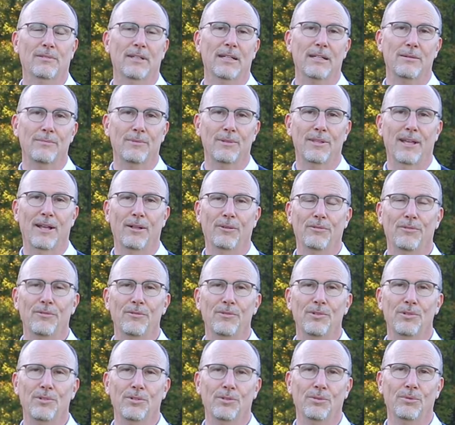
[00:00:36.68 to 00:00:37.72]
dealing with health
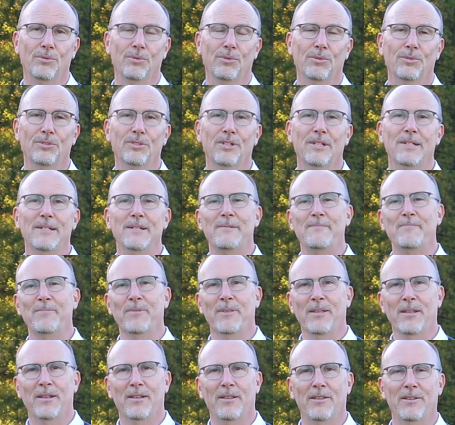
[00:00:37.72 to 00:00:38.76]
food stores.
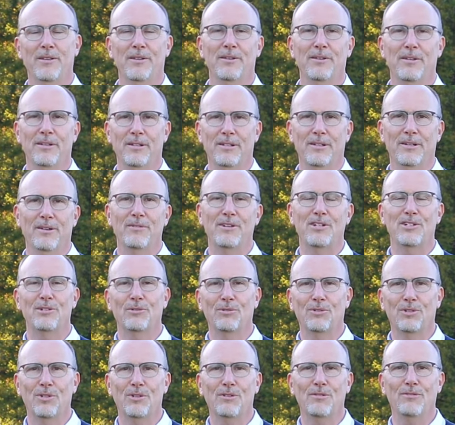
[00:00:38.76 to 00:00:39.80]
The
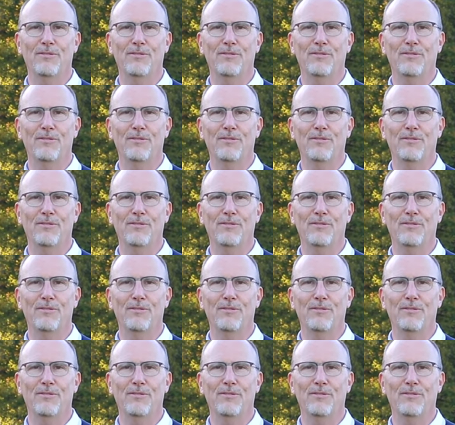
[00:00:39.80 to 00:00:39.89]
original two